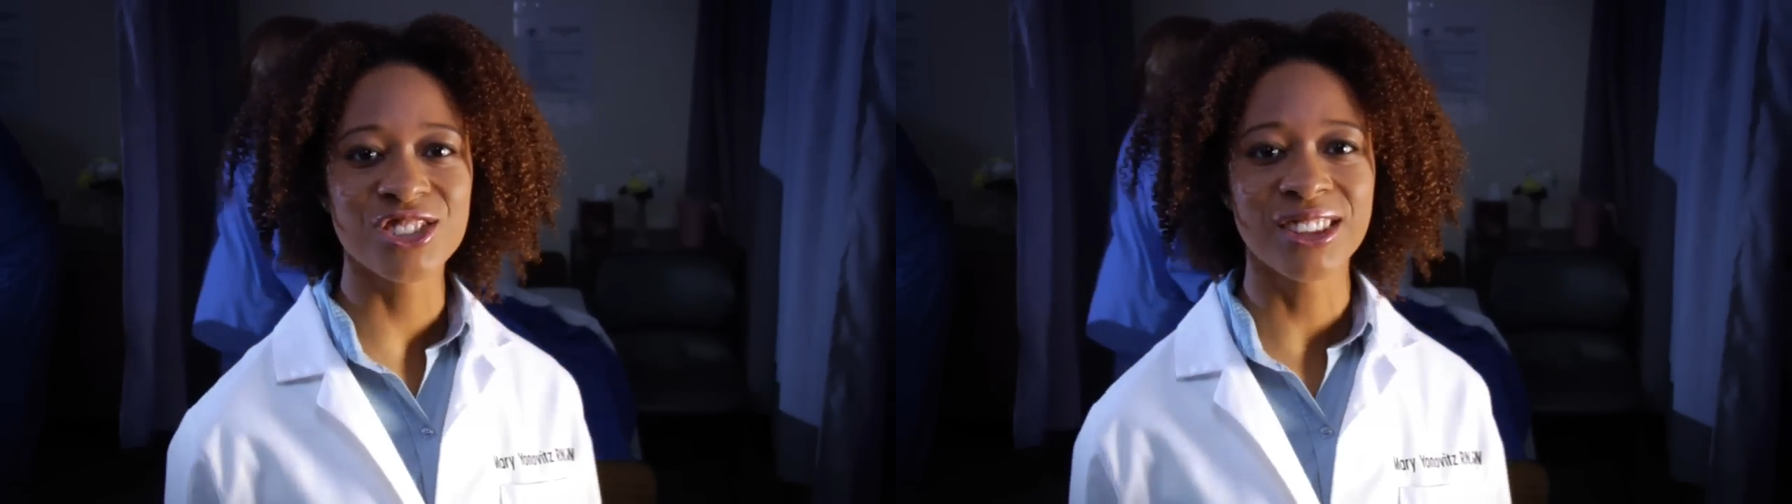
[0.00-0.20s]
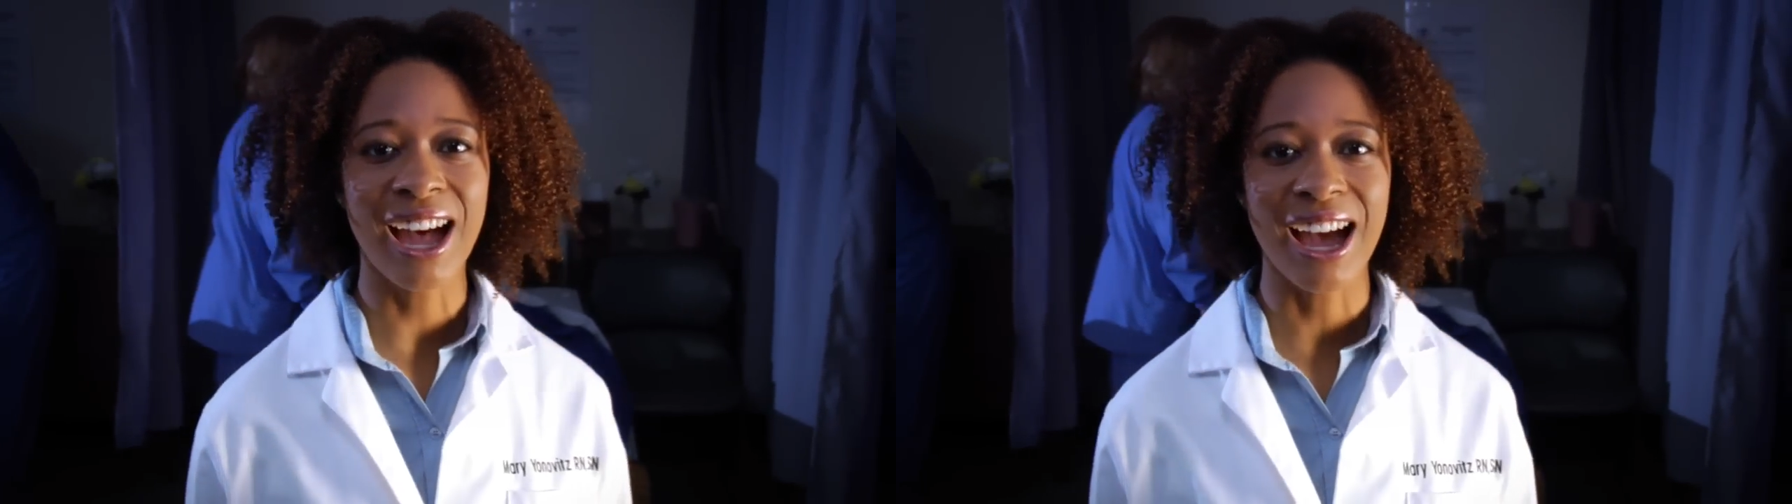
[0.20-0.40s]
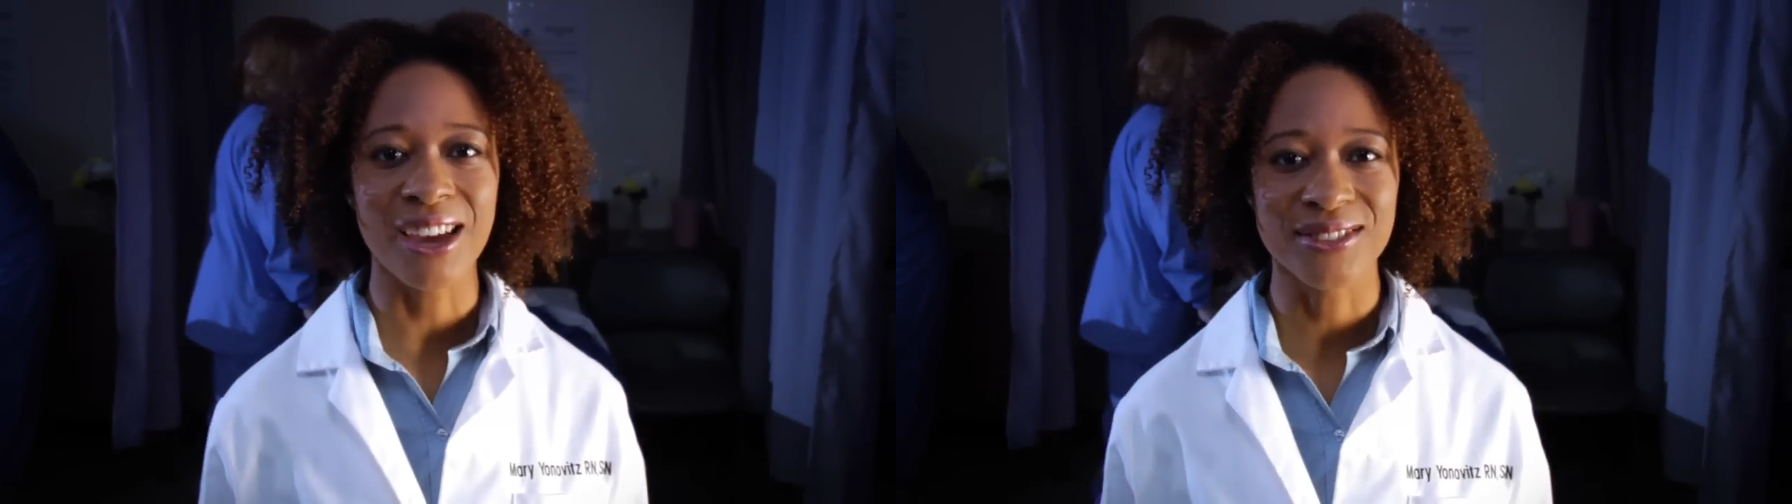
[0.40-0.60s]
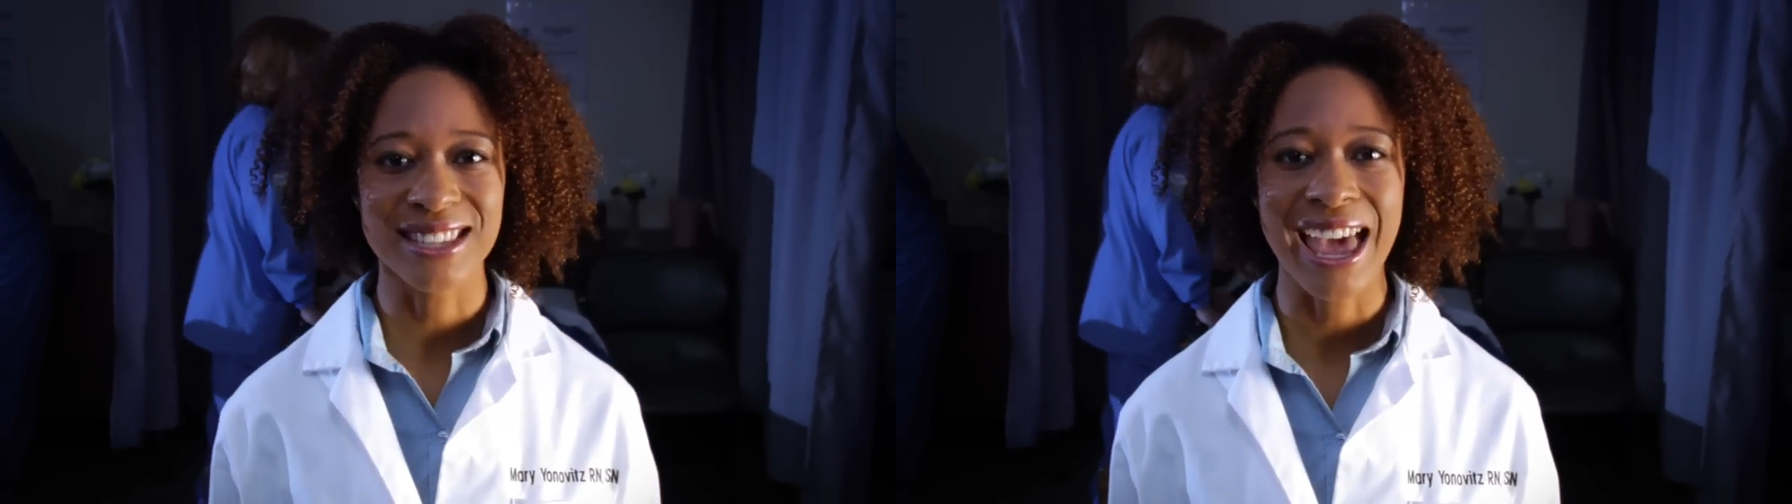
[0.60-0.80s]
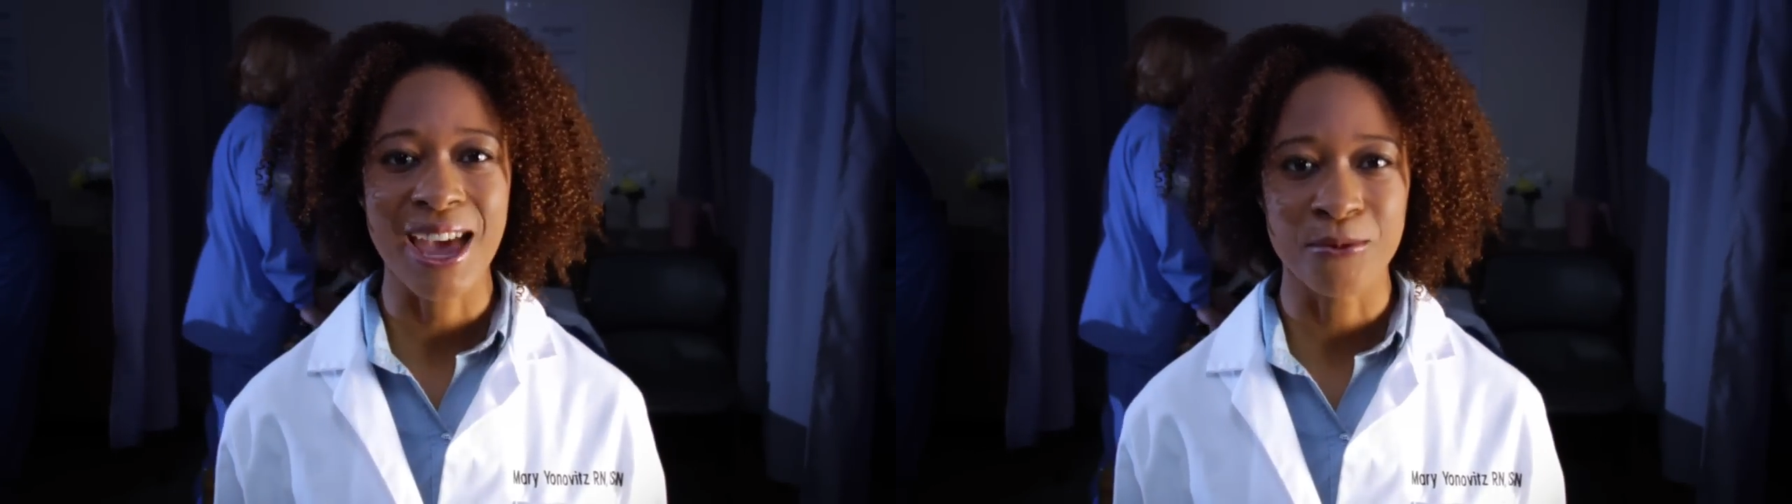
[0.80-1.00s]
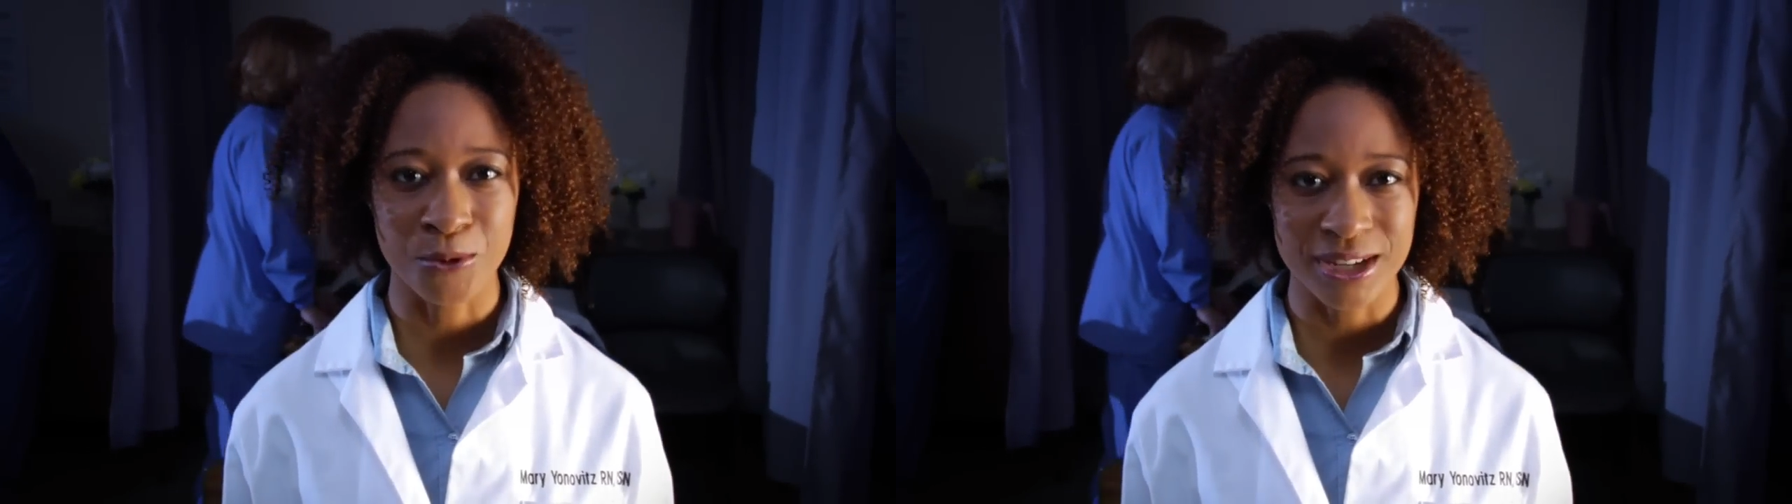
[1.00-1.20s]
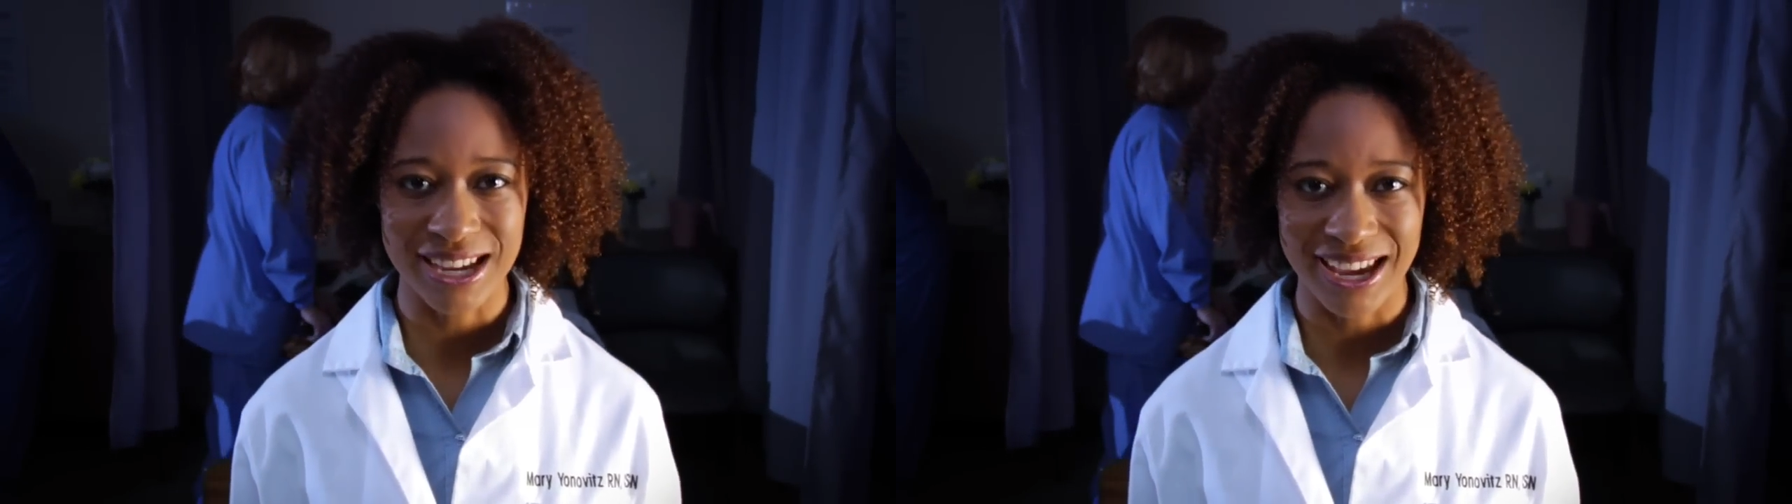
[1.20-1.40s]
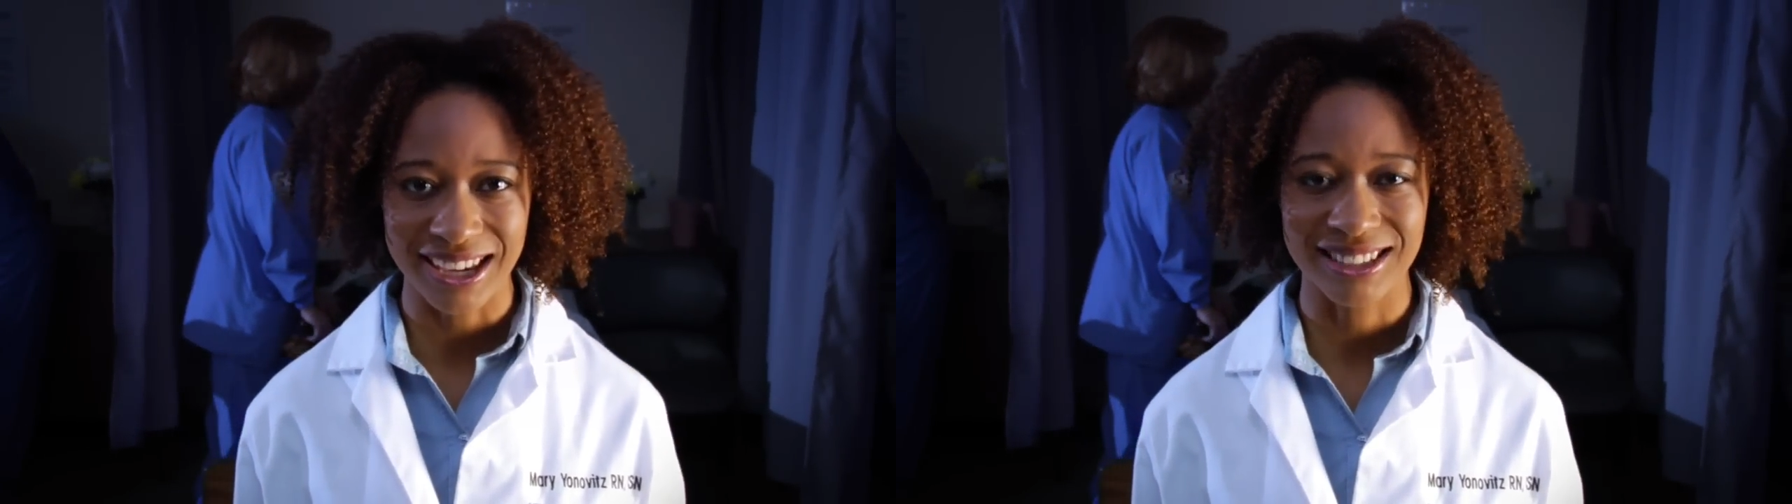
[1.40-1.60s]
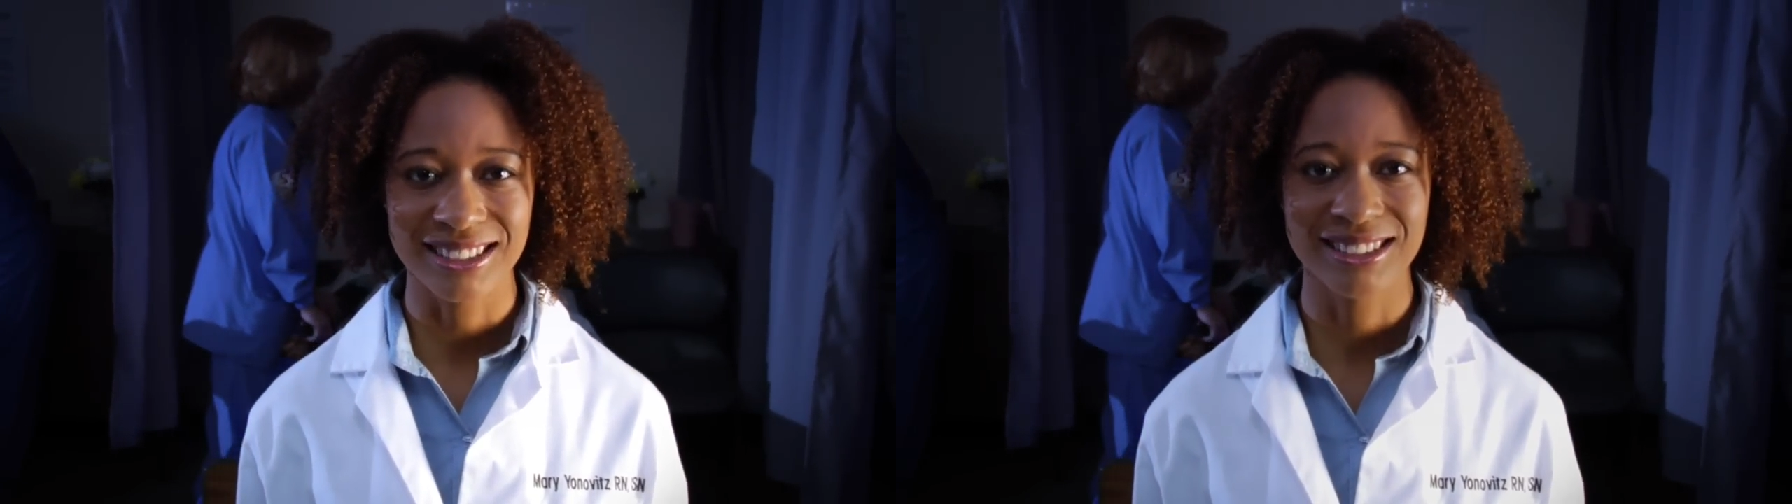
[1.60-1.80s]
lives every day.